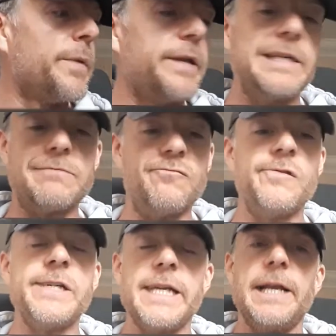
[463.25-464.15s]
and it is
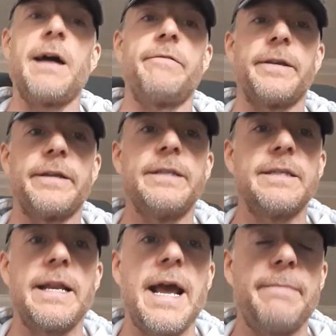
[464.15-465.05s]
really loving,
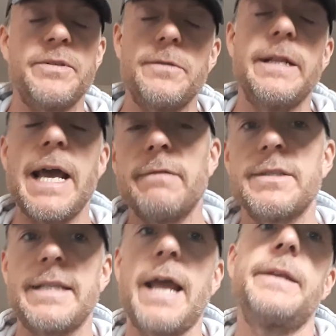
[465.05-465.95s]
is an absolutely
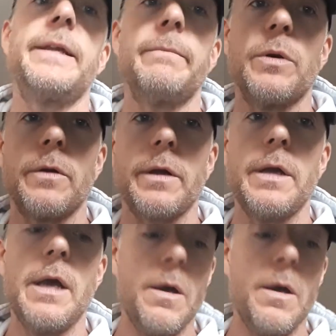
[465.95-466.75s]
outstanding book,